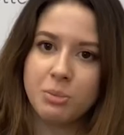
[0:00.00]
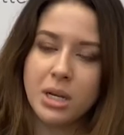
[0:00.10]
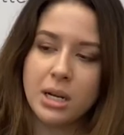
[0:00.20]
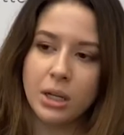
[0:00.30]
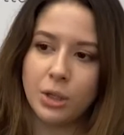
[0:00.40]

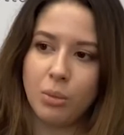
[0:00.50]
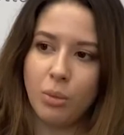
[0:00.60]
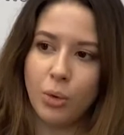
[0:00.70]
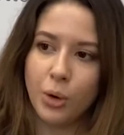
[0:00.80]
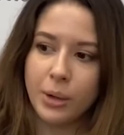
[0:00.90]
being a little
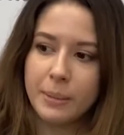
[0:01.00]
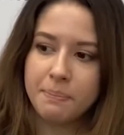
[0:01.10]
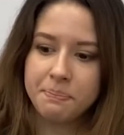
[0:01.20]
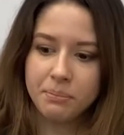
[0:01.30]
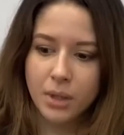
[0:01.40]
more
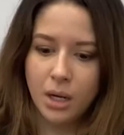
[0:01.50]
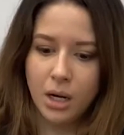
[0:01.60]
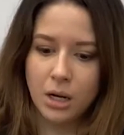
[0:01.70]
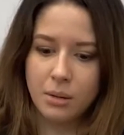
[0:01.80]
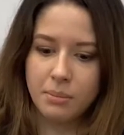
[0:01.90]

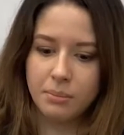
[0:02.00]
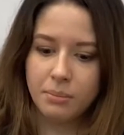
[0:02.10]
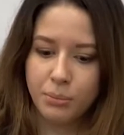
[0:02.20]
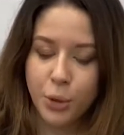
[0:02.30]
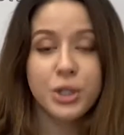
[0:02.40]

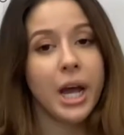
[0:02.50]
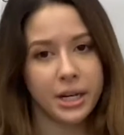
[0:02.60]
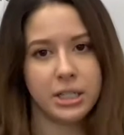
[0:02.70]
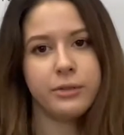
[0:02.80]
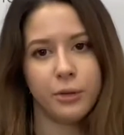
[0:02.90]

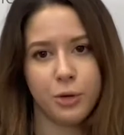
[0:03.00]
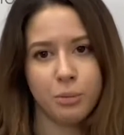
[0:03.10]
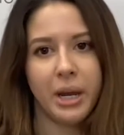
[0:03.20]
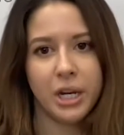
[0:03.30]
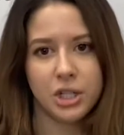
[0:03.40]
protective of
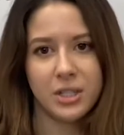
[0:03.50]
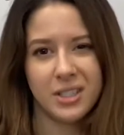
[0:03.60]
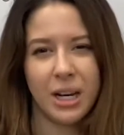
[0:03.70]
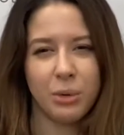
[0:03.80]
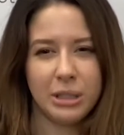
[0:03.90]
their patients
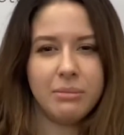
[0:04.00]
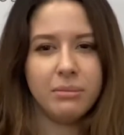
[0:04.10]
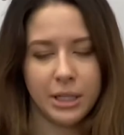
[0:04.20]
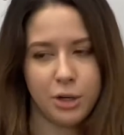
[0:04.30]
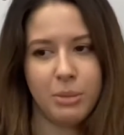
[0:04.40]
and not really
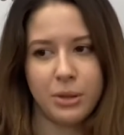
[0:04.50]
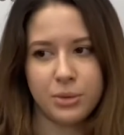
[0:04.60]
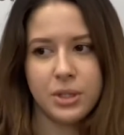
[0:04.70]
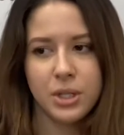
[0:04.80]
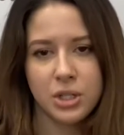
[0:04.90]
letting you make
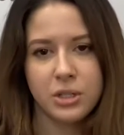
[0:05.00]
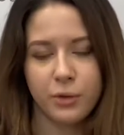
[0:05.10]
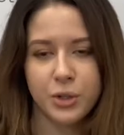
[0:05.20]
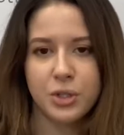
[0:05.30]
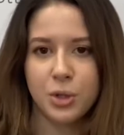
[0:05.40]
those decisions,
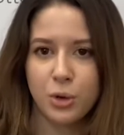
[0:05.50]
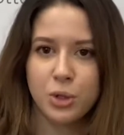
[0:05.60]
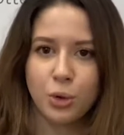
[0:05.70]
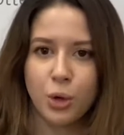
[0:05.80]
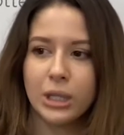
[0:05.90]
versus those
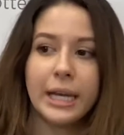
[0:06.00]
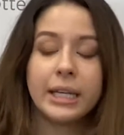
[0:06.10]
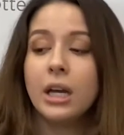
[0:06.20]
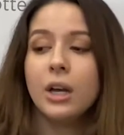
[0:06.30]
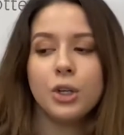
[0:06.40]
who are like,
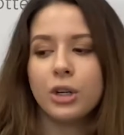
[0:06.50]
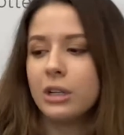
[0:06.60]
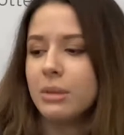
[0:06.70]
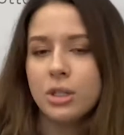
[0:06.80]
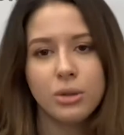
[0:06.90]
you're
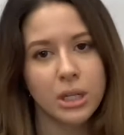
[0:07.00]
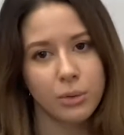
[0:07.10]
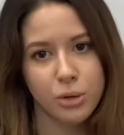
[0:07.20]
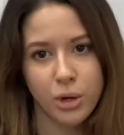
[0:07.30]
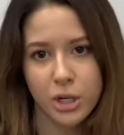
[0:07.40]
going to be doing it
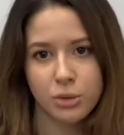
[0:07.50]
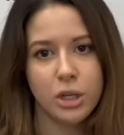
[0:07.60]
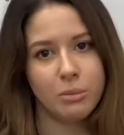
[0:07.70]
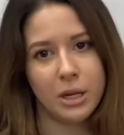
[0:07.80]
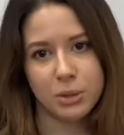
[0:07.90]
when you graduate,
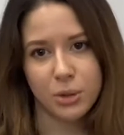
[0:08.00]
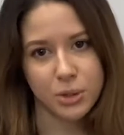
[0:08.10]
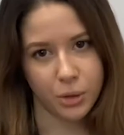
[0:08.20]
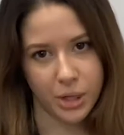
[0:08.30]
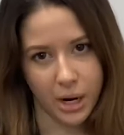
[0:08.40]
you may as well
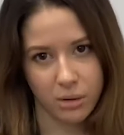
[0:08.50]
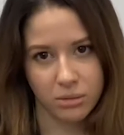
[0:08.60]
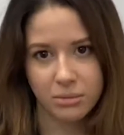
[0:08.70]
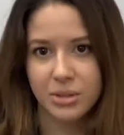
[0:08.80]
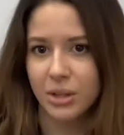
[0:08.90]
start
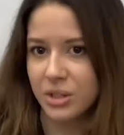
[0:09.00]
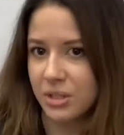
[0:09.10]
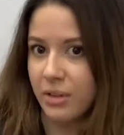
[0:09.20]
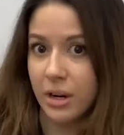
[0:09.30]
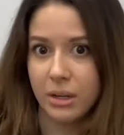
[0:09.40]
now. So it
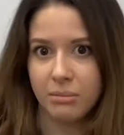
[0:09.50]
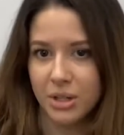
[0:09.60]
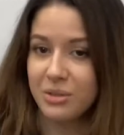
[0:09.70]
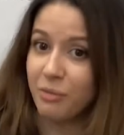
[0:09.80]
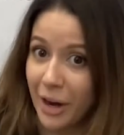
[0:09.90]
just very
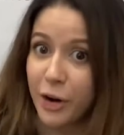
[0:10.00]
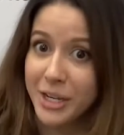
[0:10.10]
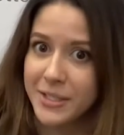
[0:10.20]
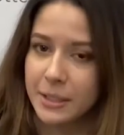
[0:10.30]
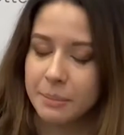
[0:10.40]
much
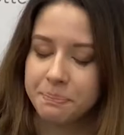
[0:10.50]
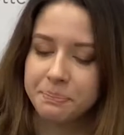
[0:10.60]
varies.